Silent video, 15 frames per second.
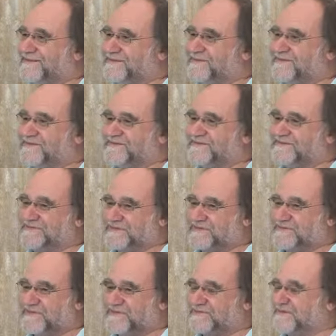And this is
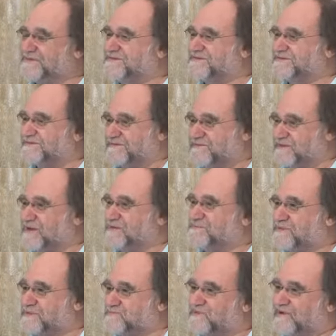something that's
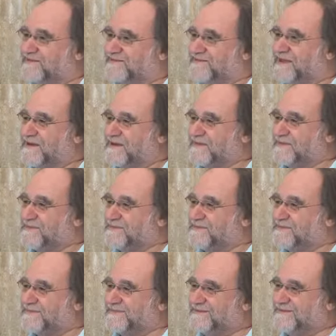developing right now.
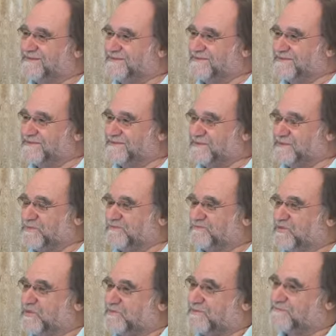So
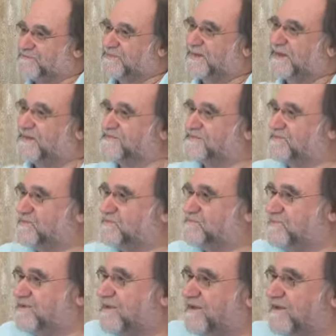we've got plans for
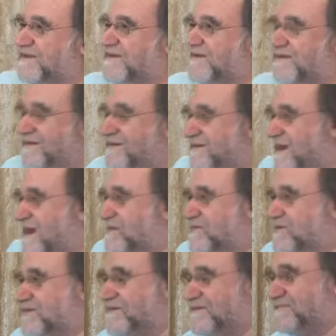bringing
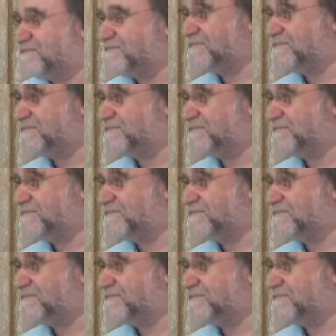other